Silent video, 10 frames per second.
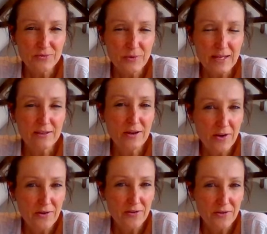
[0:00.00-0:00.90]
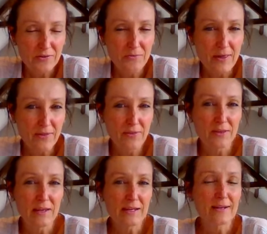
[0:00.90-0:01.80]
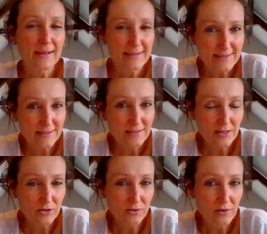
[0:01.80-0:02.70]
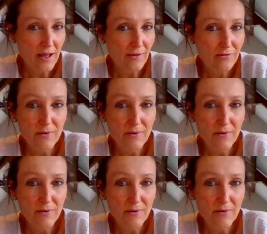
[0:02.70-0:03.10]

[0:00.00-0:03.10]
do we know whether the narcissist in your life,